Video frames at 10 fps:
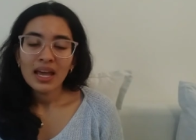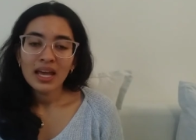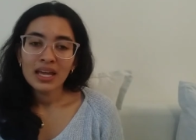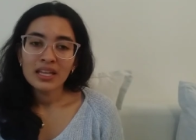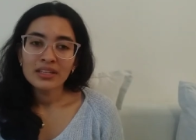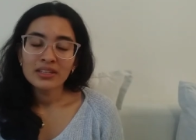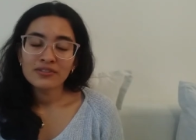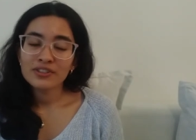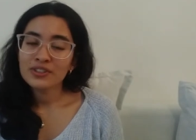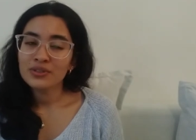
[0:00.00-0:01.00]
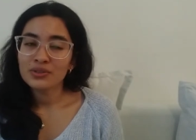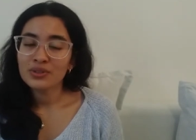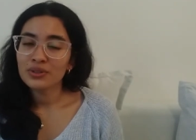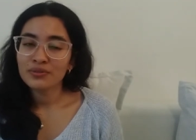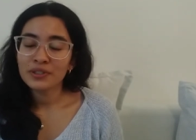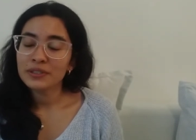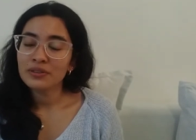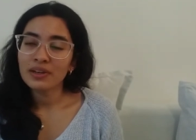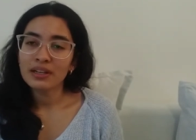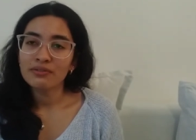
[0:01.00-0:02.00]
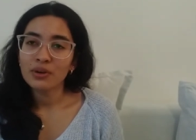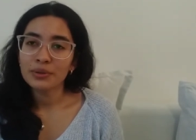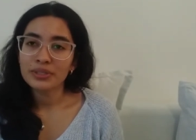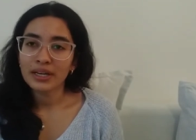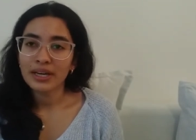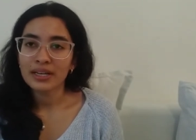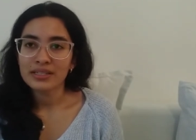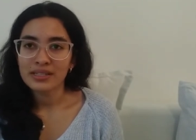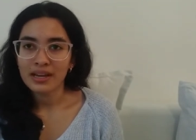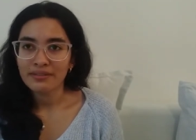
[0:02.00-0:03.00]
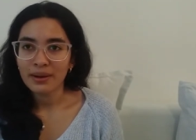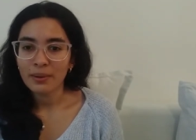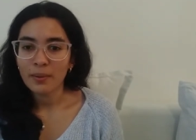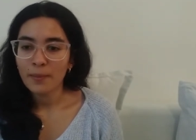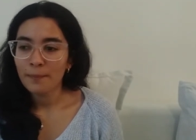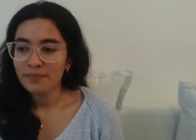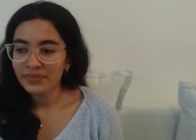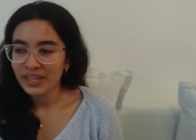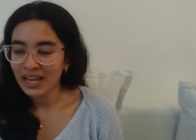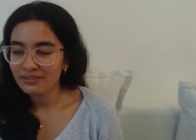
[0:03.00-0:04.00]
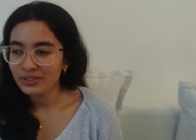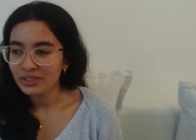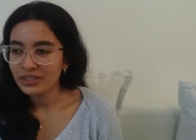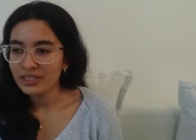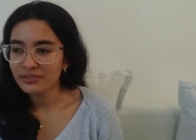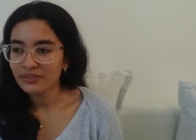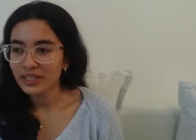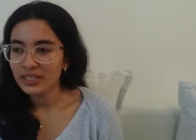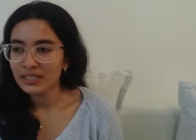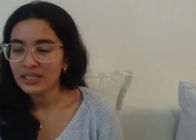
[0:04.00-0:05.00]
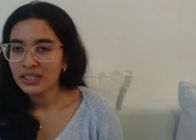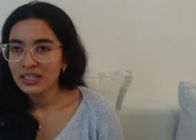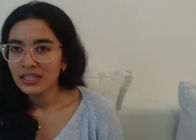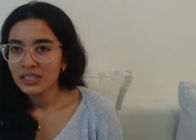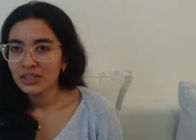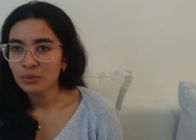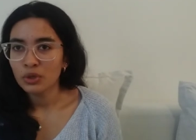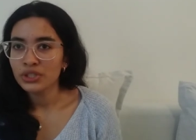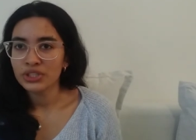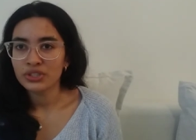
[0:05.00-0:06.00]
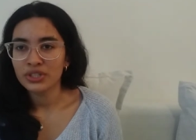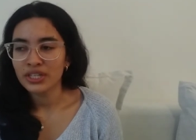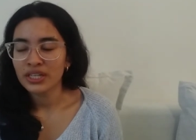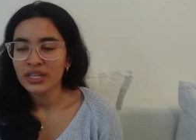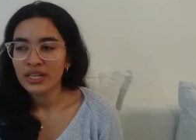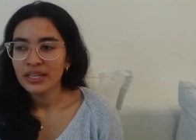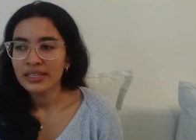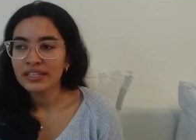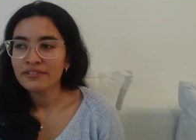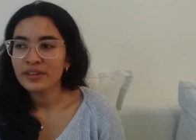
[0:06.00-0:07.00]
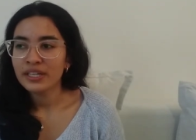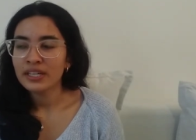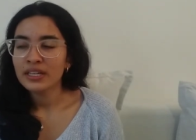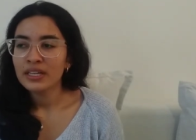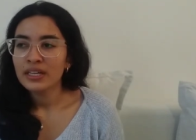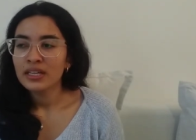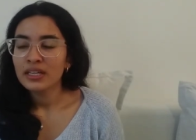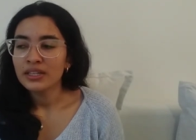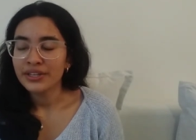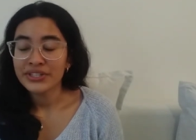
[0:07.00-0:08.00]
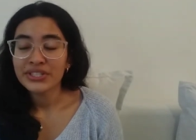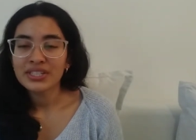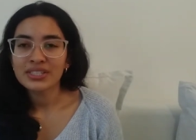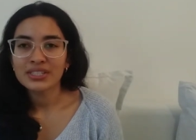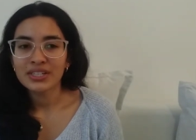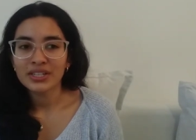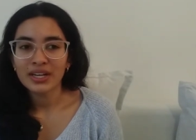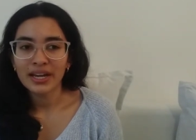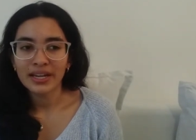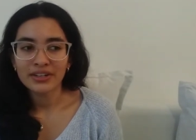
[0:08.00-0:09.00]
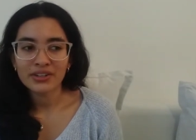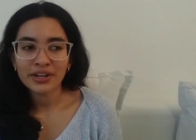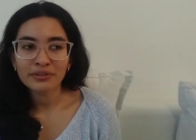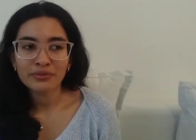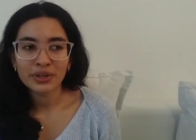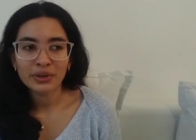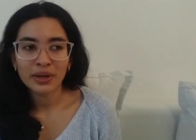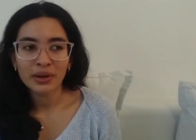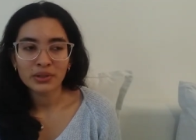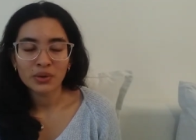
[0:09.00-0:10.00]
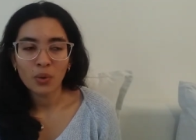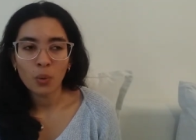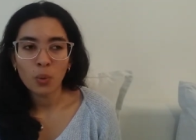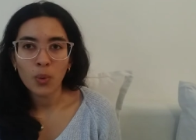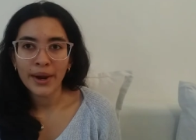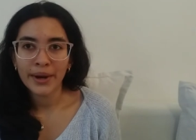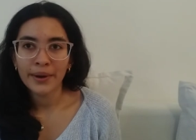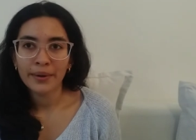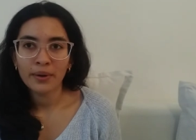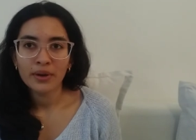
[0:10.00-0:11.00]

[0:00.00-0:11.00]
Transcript: And the first novella follows Akeha's life after leaving the monastery, leaving their sister, and trying to figure out where